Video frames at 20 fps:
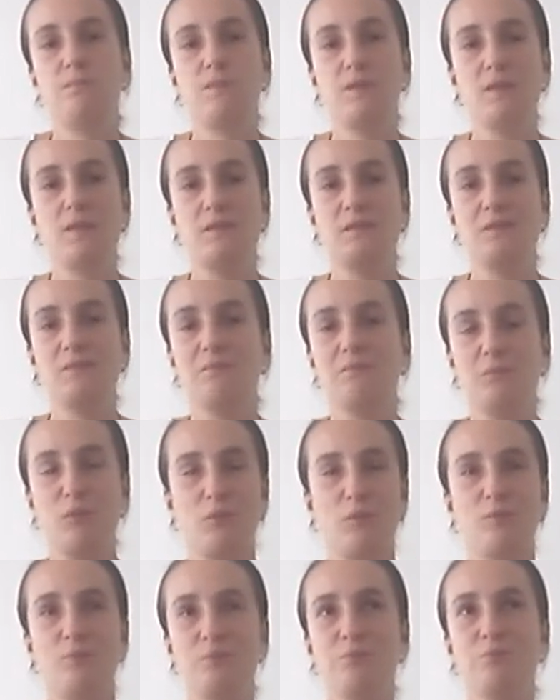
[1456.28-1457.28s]
take
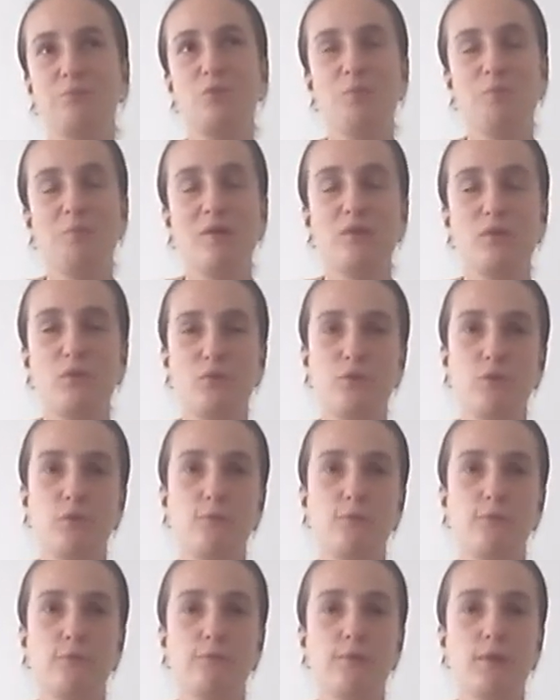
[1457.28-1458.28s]
or remind
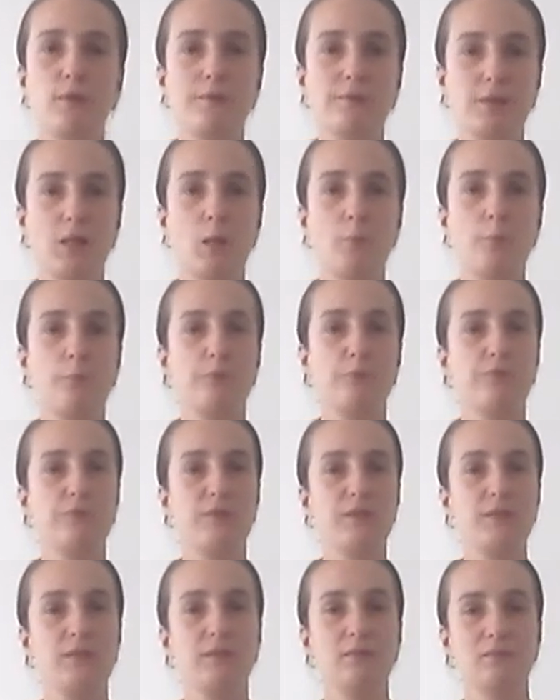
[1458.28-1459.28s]
ourselves of that cup of
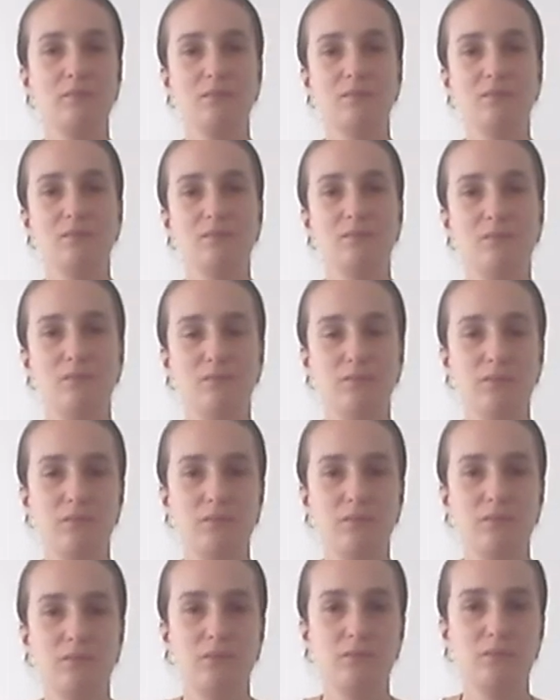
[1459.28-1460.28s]
tea
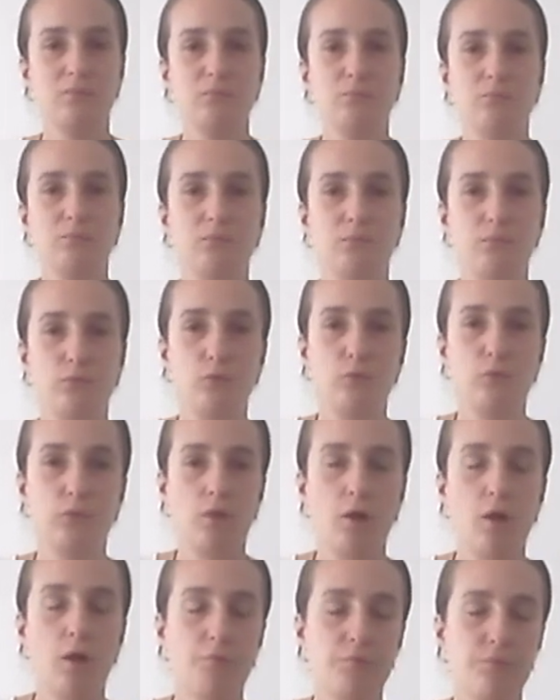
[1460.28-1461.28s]

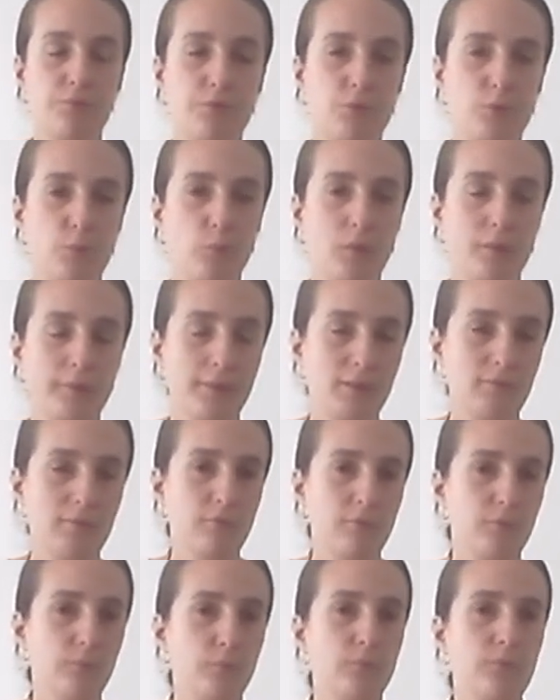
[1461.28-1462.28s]
or coffee or
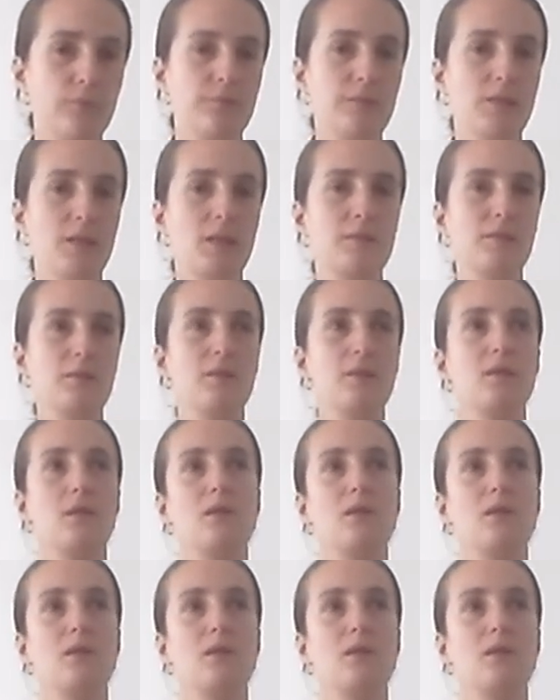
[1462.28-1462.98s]
whatever was that.